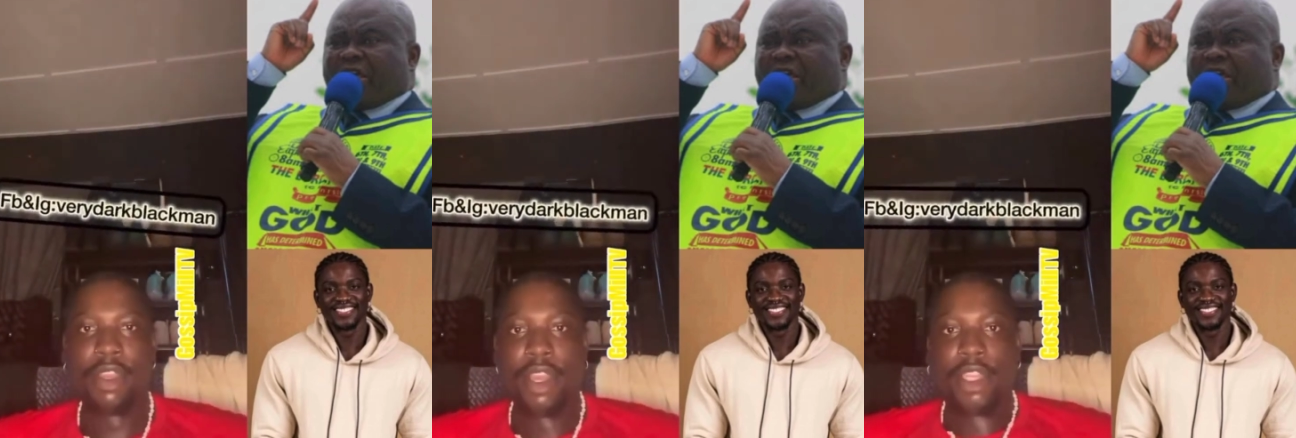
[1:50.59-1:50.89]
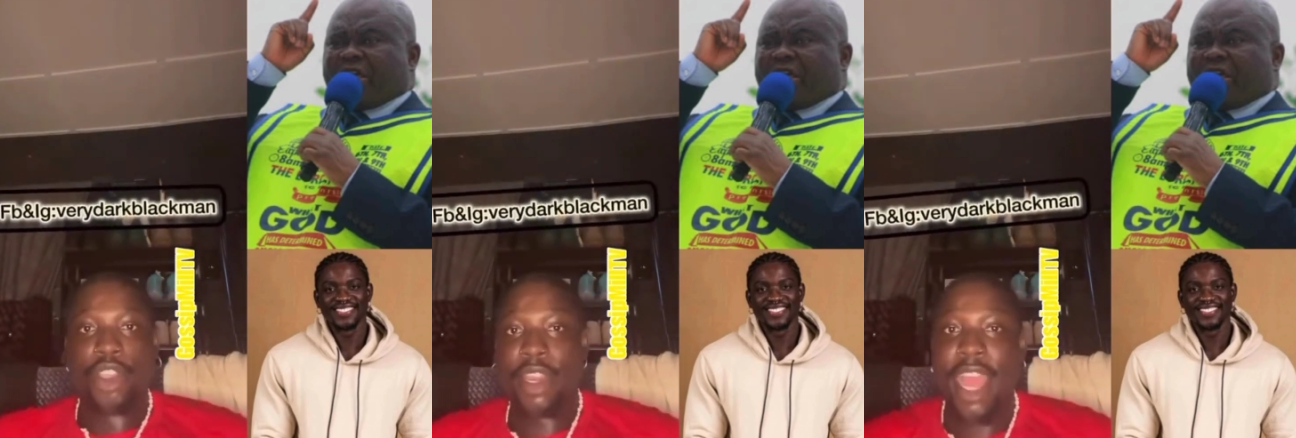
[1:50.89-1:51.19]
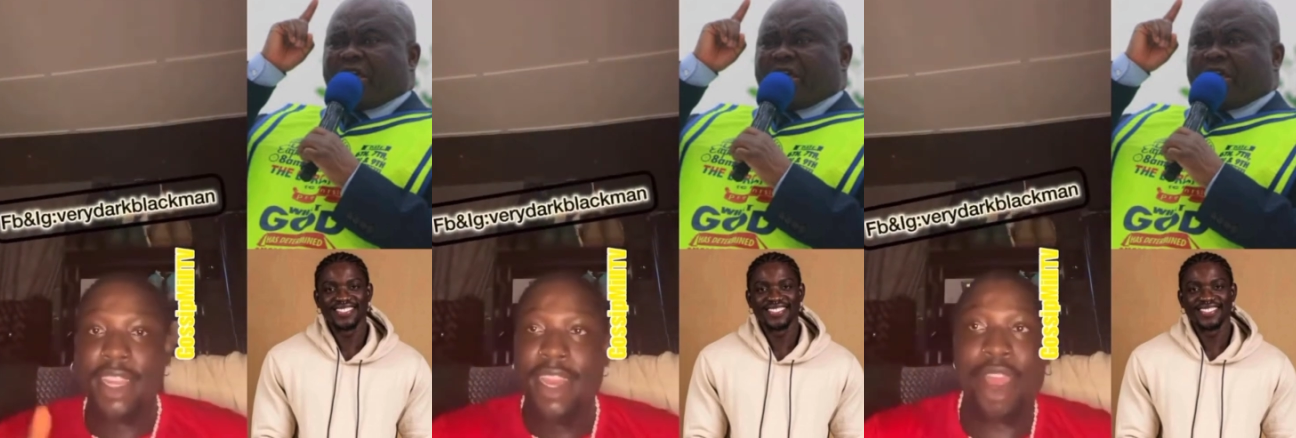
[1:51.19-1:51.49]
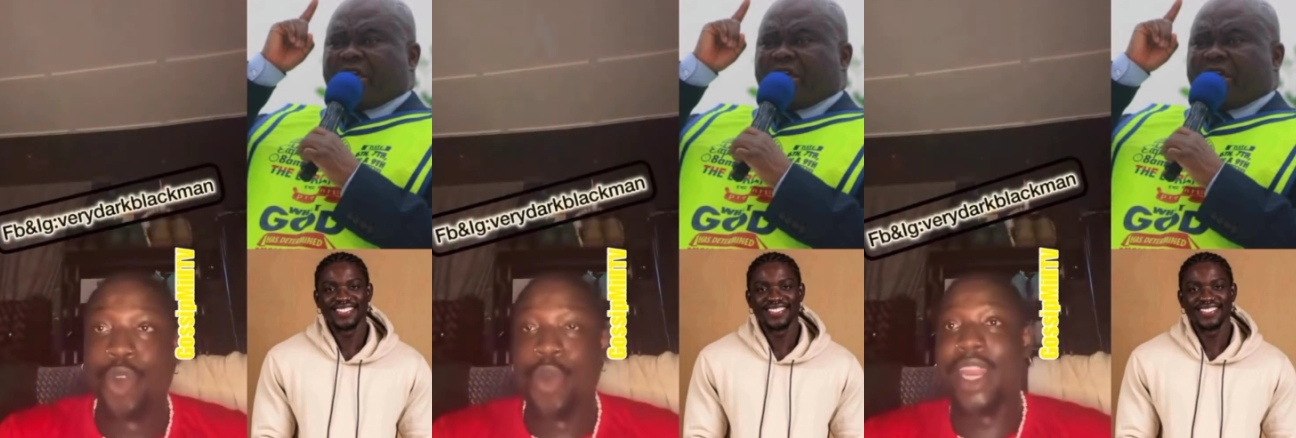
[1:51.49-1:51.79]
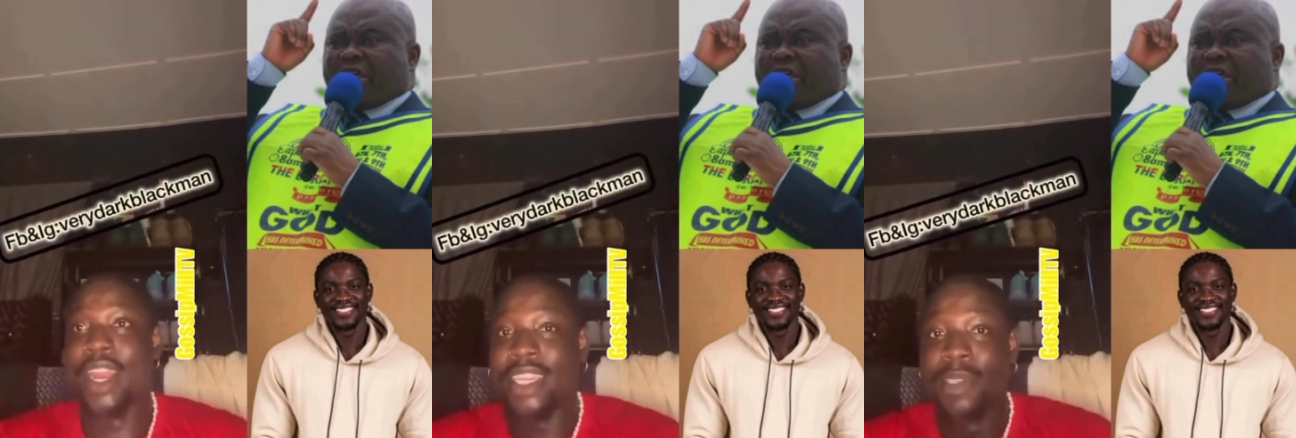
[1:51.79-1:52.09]
Speaker 1: The other day now, I don't know whether now
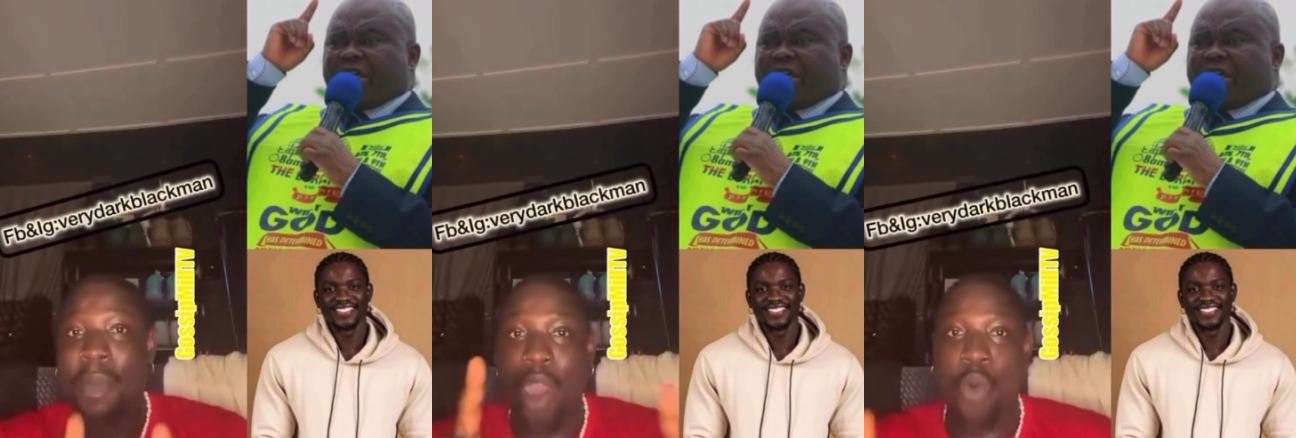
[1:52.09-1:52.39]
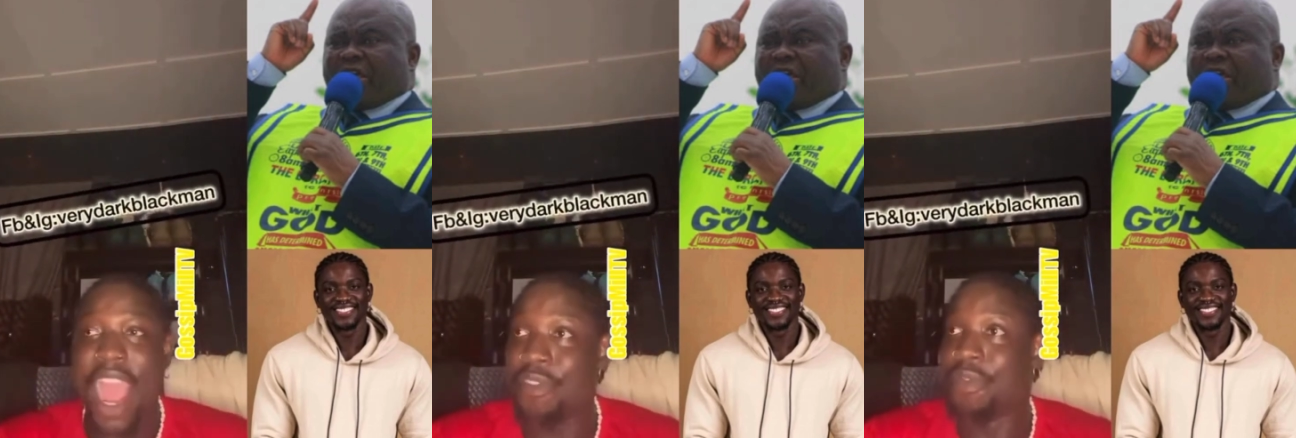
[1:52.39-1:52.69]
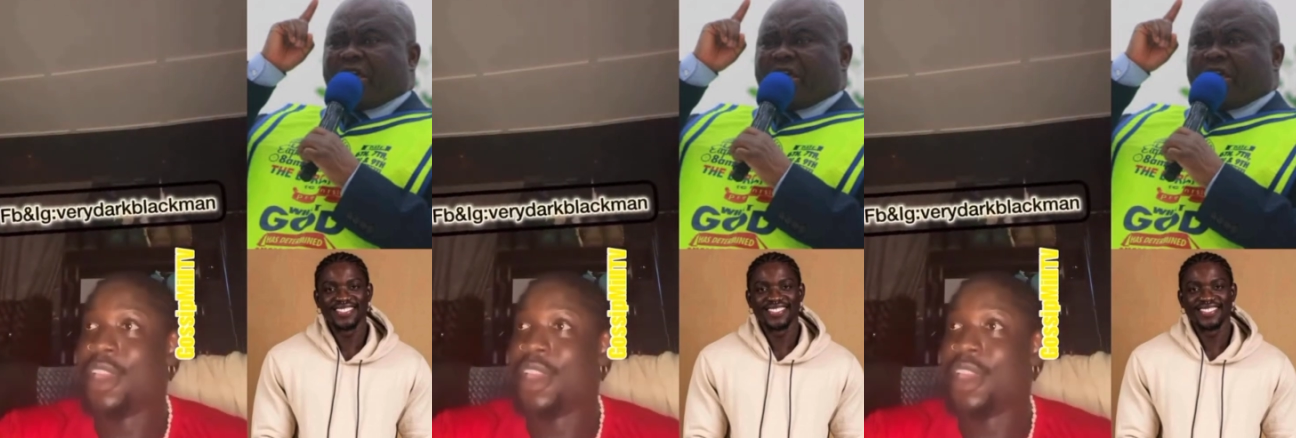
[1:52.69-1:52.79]
this man wife.